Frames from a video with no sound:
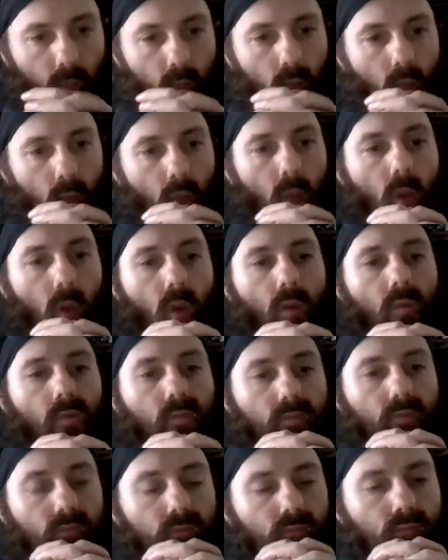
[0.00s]

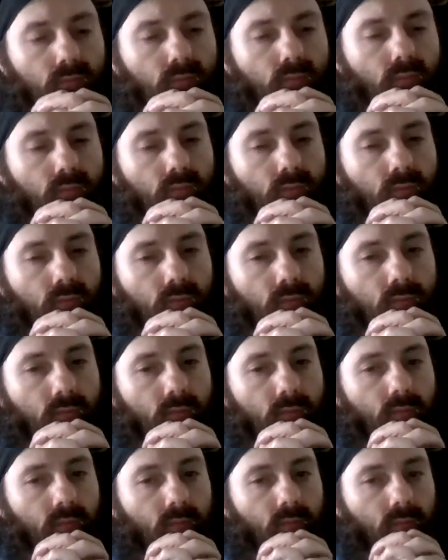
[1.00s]

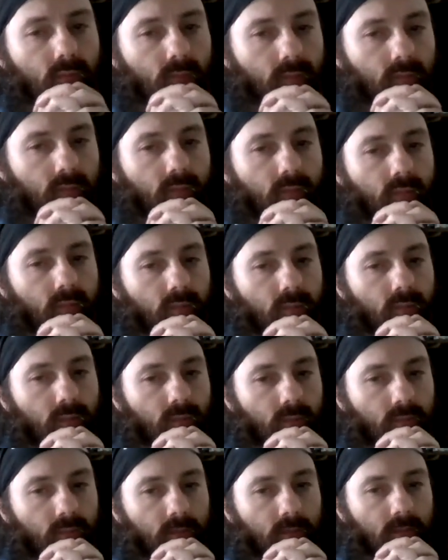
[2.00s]

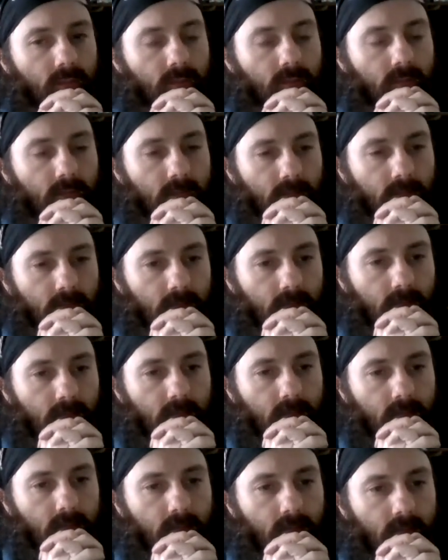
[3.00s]

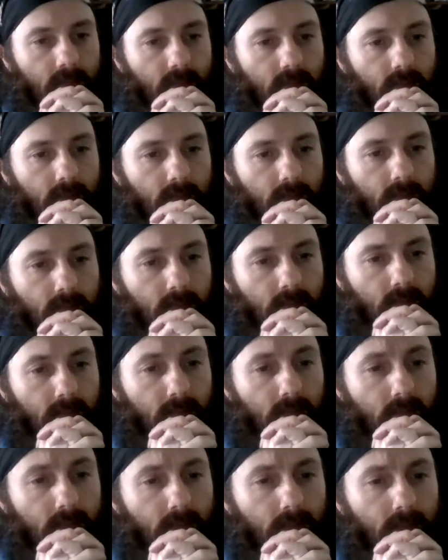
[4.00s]
[no speech]